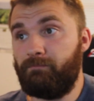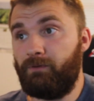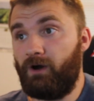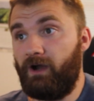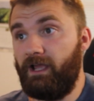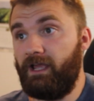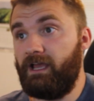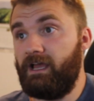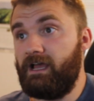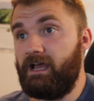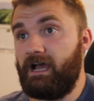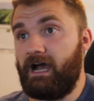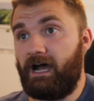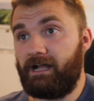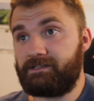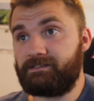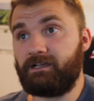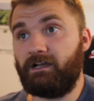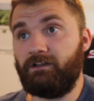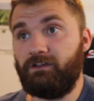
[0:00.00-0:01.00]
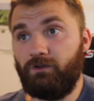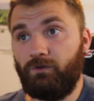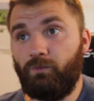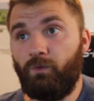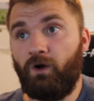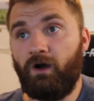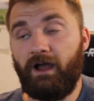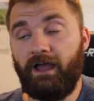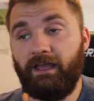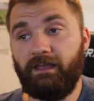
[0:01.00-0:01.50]
But I'll tell you
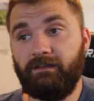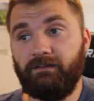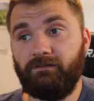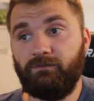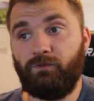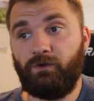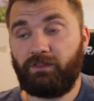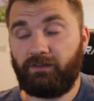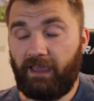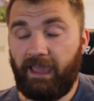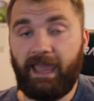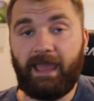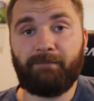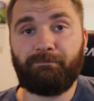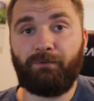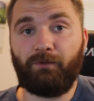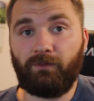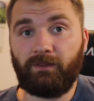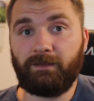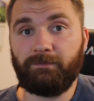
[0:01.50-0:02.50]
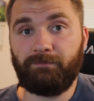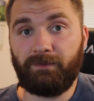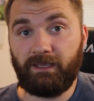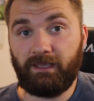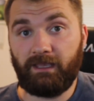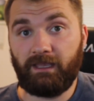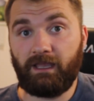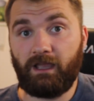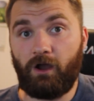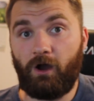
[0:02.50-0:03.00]
what, with camp only
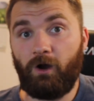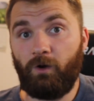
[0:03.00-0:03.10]
being